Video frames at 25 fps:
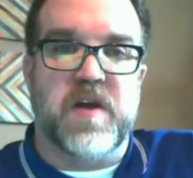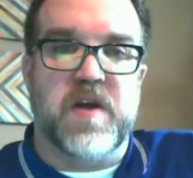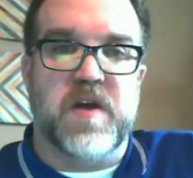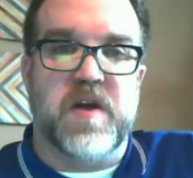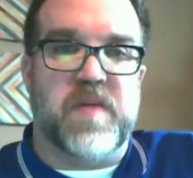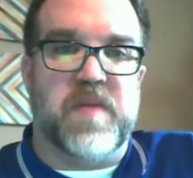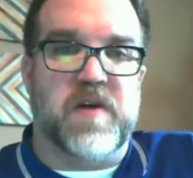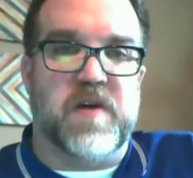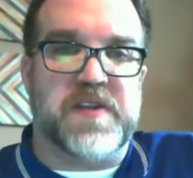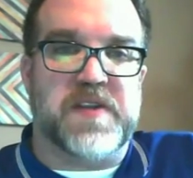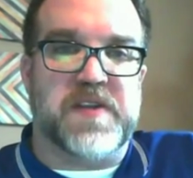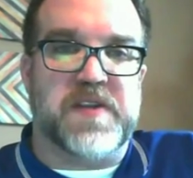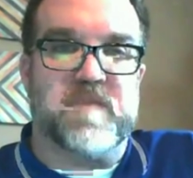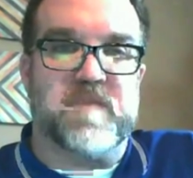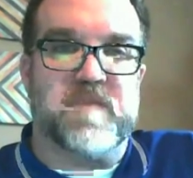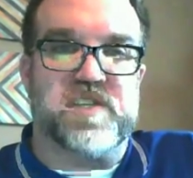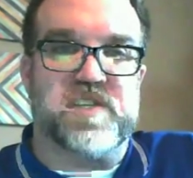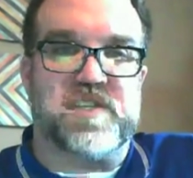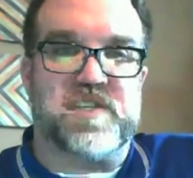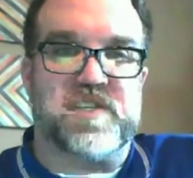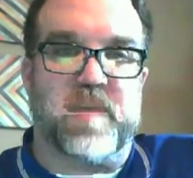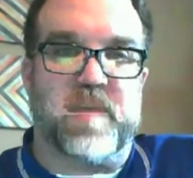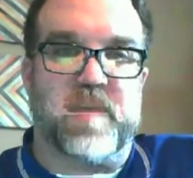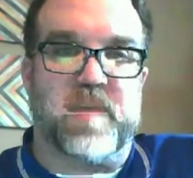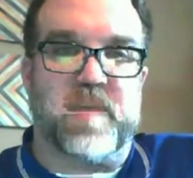posted images
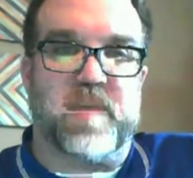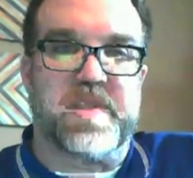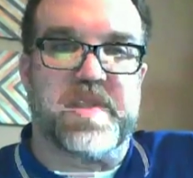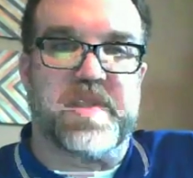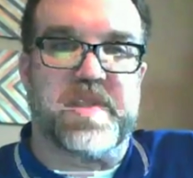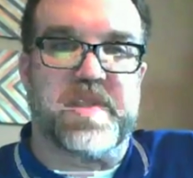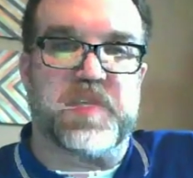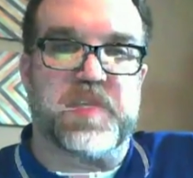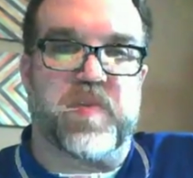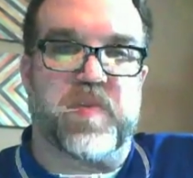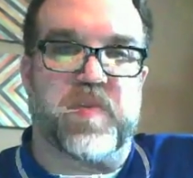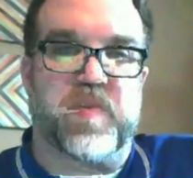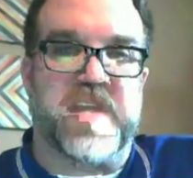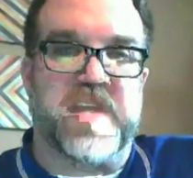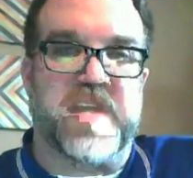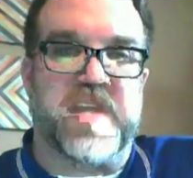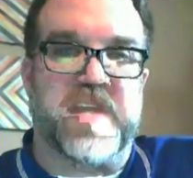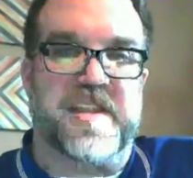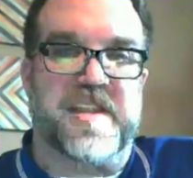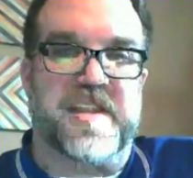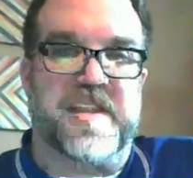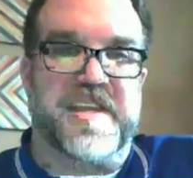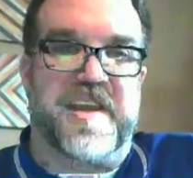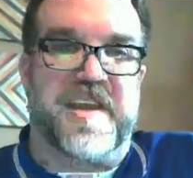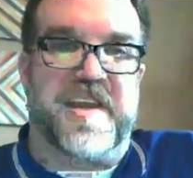of police
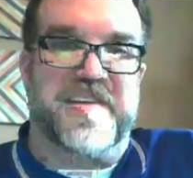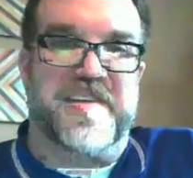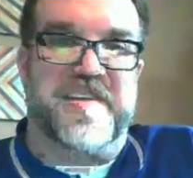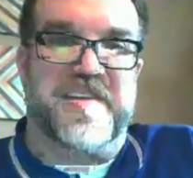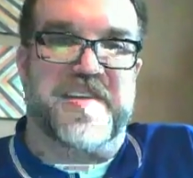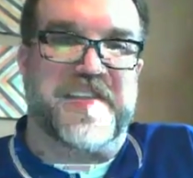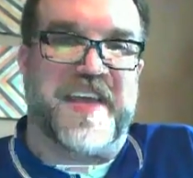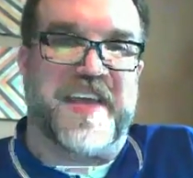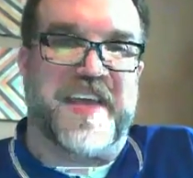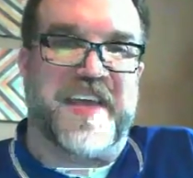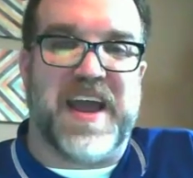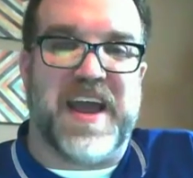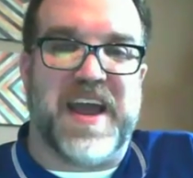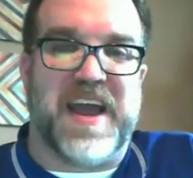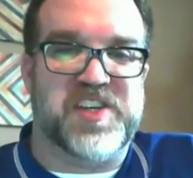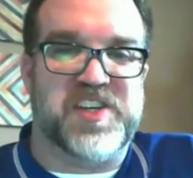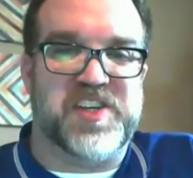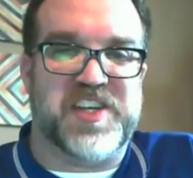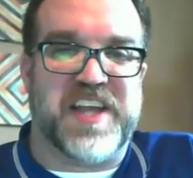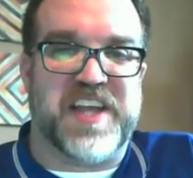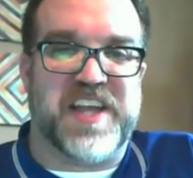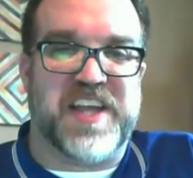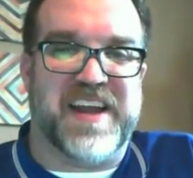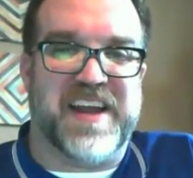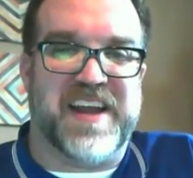brutality under the
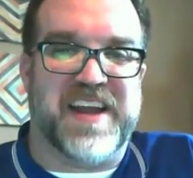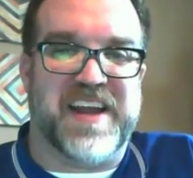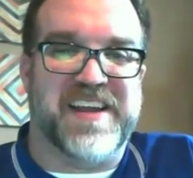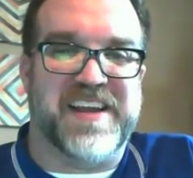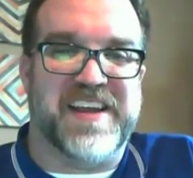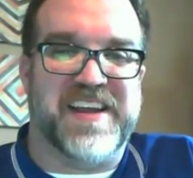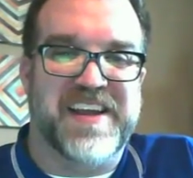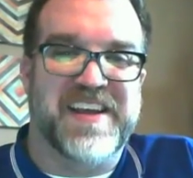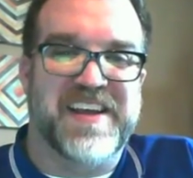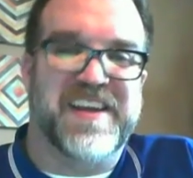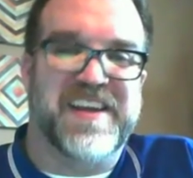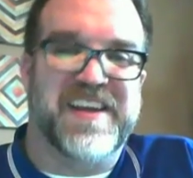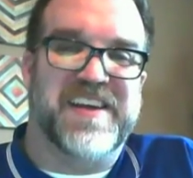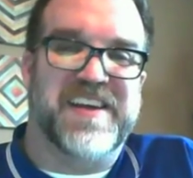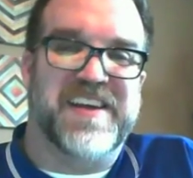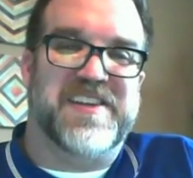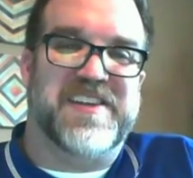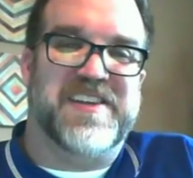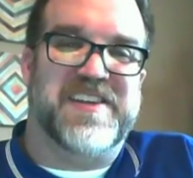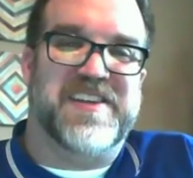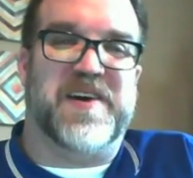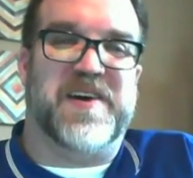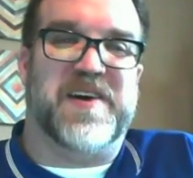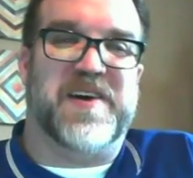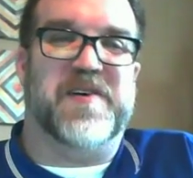hashtag.
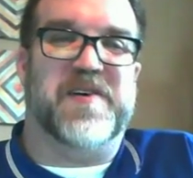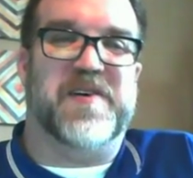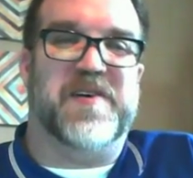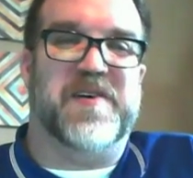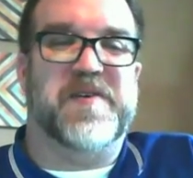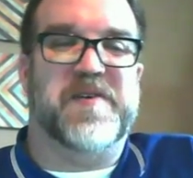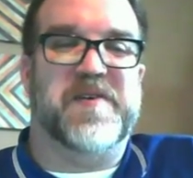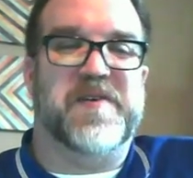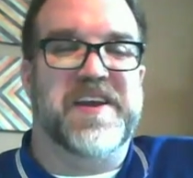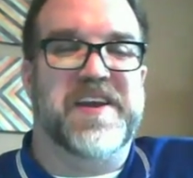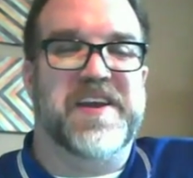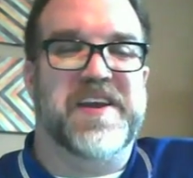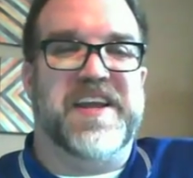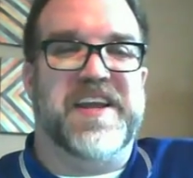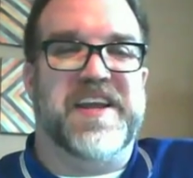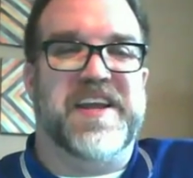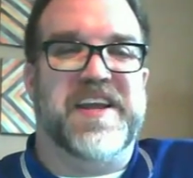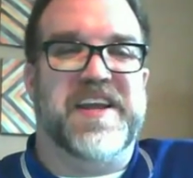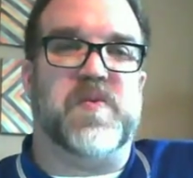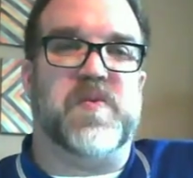So, yeah.